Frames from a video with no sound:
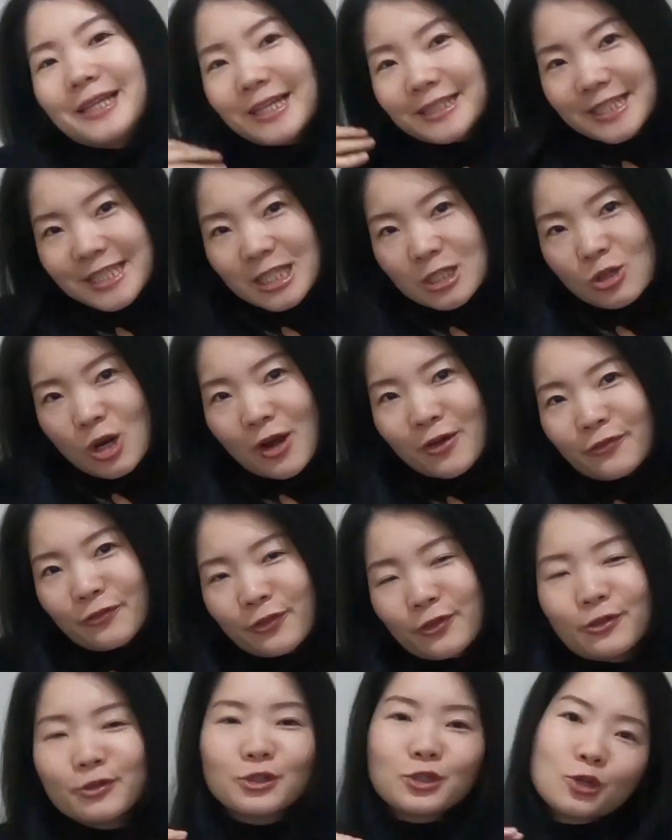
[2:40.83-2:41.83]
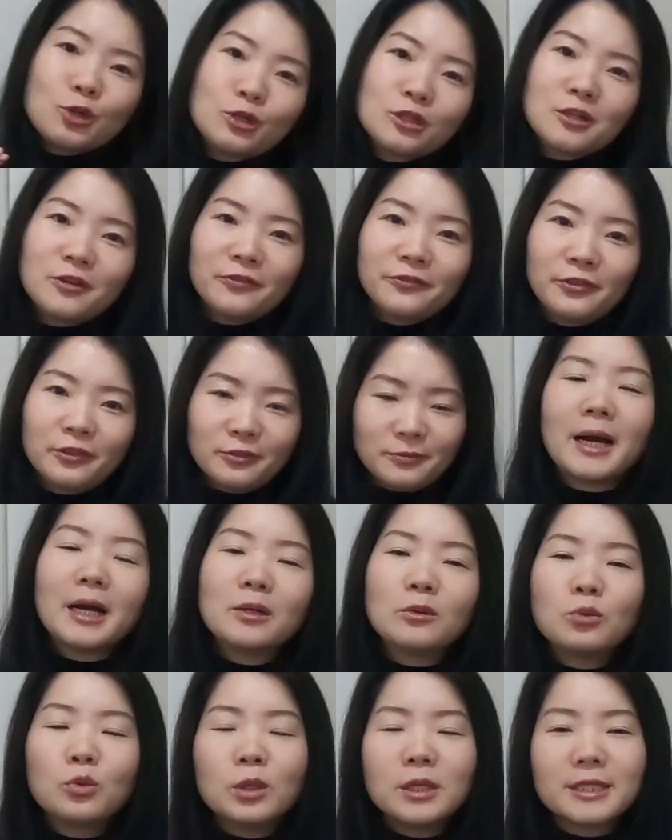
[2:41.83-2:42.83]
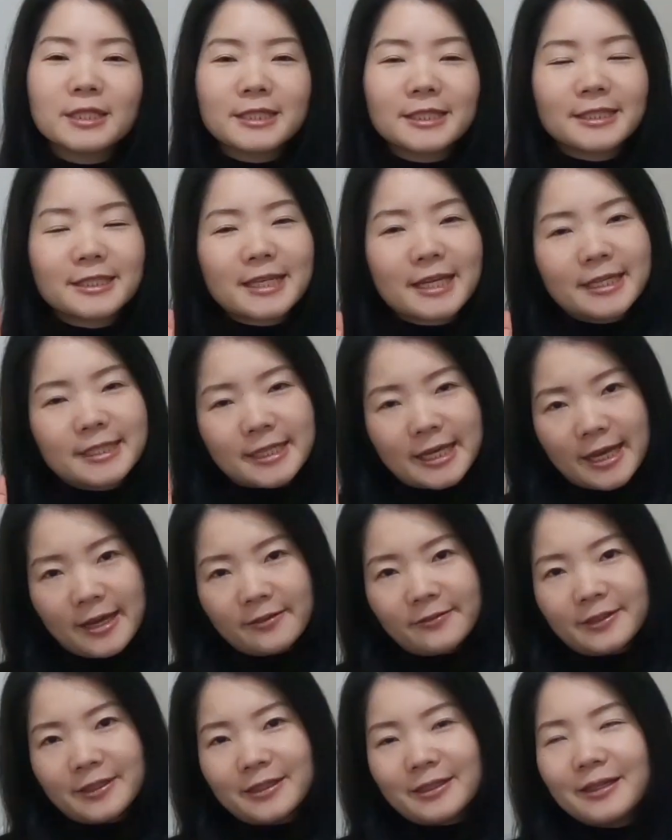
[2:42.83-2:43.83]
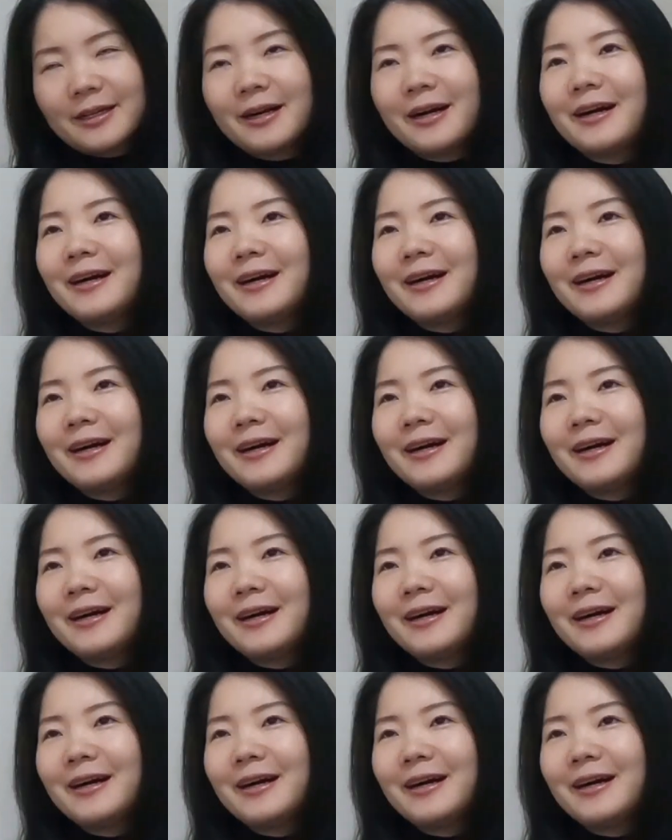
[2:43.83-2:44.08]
Sichuan food, Chongqing food. My worst date ever.